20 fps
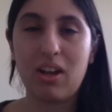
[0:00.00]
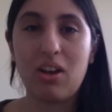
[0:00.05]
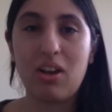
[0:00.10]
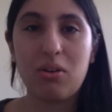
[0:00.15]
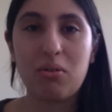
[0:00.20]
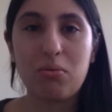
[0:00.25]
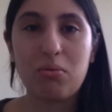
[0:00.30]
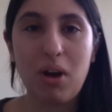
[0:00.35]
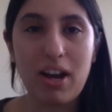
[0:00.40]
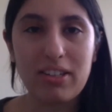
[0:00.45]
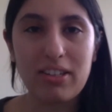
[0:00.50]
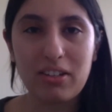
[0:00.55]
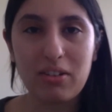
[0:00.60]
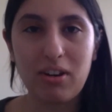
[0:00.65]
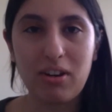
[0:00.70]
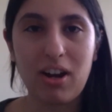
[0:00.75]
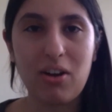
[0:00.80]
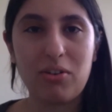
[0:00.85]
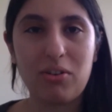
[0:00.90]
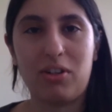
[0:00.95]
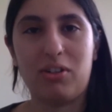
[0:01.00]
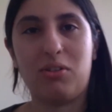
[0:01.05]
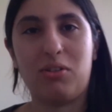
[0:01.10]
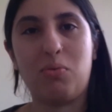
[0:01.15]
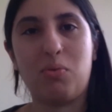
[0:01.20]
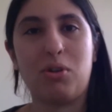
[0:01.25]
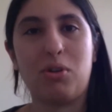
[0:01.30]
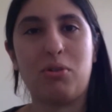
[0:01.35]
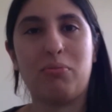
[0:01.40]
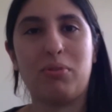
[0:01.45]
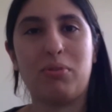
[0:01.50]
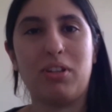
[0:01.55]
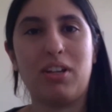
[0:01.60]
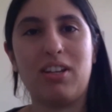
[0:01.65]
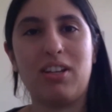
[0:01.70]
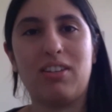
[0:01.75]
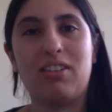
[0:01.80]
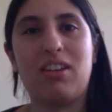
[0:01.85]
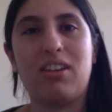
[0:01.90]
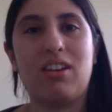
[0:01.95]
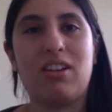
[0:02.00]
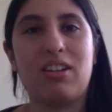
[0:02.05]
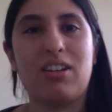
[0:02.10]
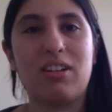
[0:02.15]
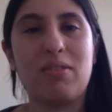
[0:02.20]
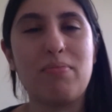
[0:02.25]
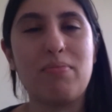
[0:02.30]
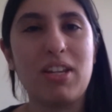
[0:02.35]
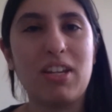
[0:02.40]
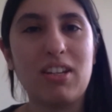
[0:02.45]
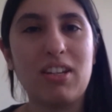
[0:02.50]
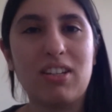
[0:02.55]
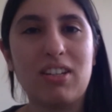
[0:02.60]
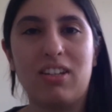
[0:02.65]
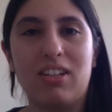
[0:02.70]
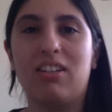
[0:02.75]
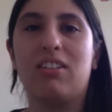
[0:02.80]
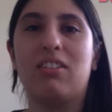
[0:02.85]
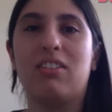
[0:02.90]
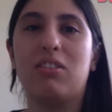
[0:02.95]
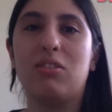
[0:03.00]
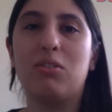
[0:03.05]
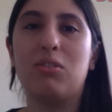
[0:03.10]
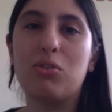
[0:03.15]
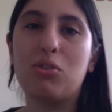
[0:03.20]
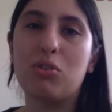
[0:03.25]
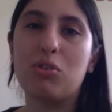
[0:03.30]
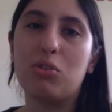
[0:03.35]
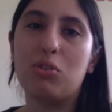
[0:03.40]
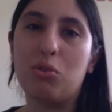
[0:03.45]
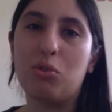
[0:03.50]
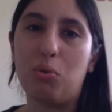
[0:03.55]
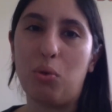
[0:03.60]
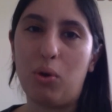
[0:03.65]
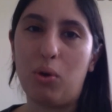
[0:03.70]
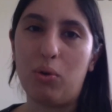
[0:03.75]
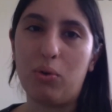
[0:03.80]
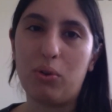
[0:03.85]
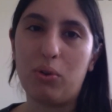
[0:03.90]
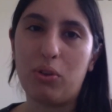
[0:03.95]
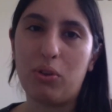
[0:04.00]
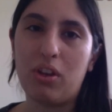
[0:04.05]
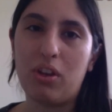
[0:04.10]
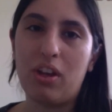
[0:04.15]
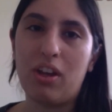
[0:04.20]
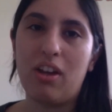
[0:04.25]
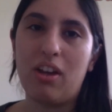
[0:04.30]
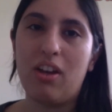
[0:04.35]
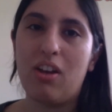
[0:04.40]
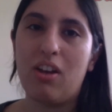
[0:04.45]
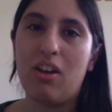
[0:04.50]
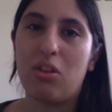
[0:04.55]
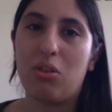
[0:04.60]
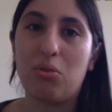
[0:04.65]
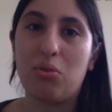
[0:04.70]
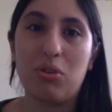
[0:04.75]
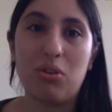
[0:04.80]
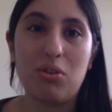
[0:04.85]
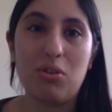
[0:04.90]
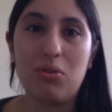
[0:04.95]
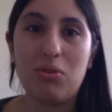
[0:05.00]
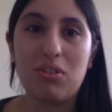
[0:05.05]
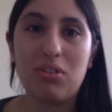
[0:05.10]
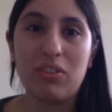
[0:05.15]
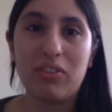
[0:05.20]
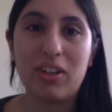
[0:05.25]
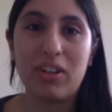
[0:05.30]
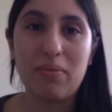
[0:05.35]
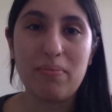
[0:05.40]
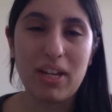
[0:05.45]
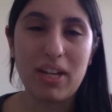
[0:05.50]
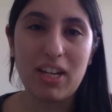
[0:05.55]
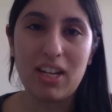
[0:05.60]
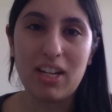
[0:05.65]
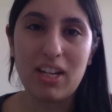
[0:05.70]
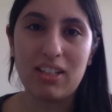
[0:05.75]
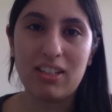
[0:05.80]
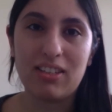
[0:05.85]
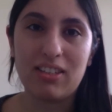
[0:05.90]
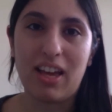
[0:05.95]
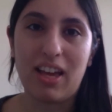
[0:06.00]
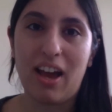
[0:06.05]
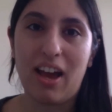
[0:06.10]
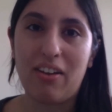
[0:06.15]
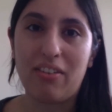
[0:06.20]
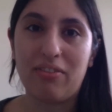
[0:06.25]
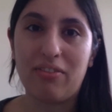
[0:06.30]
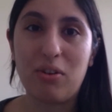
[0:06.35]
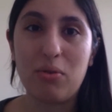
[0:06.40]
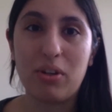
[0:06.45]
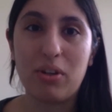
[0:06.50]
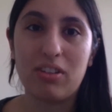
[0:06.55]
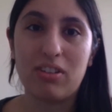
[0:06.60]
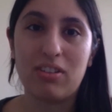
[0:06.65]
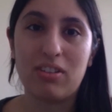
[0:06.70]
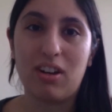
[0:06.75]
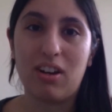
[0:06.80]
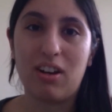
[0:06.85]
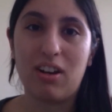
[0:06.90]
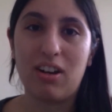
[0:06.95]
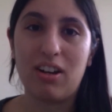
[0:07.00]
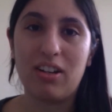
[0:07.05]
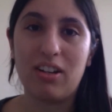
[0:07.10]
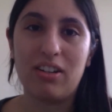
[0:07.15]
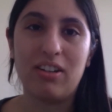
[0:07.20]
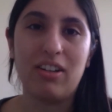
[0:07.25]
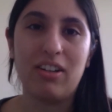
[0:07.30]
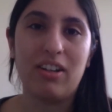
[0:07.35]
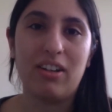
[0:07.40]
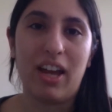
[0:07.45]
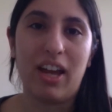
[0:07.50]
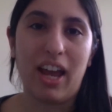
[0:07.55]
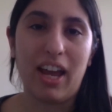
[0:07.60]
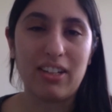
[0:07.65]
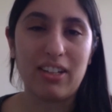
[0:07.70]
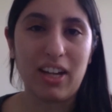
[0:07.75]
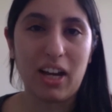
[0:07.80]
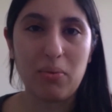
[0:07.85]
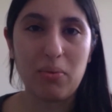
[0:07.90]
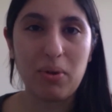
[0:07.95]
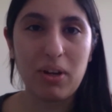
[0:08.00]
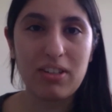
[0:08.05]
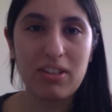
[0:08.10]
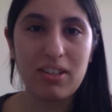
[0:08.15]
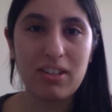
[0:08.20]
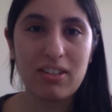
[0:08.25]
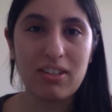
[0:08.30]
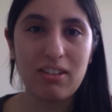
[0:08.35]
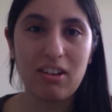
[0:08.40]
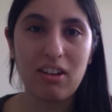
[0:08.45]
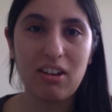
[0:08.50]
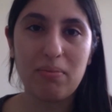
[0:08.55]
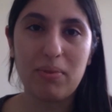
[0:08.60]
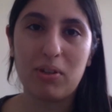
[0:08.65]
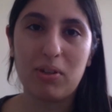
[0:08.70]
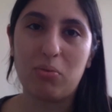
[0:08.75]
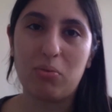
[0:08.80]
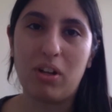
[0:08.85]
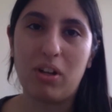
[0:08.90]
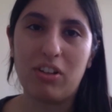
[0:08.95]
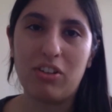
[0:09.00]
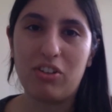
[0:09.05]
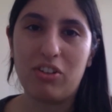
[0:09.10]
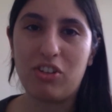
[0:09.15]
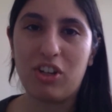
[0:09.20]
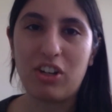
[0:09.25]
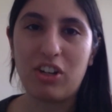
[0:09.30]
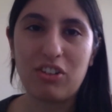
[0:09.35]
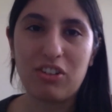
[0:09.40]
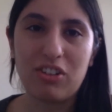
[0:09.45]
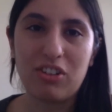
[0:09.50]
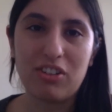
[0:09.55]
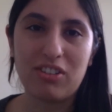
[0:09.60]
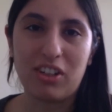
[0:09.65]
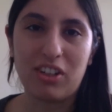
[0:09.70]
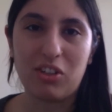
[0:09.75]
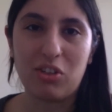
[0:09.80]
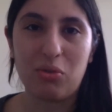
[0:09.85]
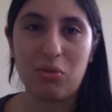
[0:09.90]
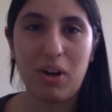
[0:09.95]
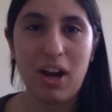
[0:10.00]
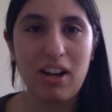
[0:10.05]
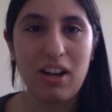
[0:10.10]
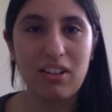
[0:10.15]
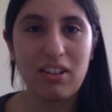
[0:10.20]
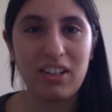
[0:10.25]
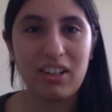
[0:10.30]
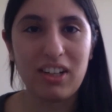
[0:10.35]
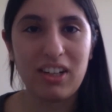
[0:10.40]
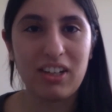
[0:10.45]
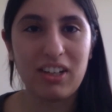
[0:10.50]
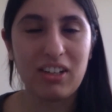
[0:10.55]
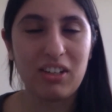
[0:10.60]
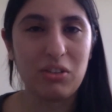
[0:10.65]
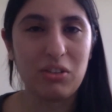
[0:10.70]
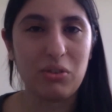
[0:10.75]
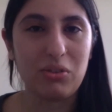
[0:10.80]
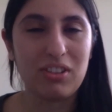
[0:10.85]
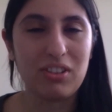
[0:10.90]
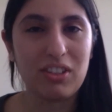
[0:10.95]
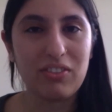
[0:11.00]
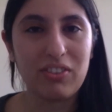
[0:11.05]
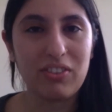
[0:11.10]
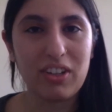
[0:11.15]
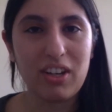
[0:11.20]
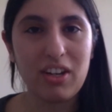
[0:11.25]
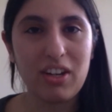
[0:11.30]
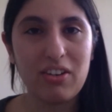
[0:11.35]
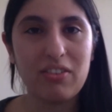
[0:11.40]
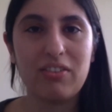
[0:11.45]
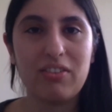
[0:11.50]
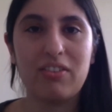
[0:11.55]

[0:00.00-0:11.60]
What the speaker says: Rising Ground is a workplace committed to institutional growth through the use of committees that focus on anti-racism as well as gender and sexuality, inclusivity.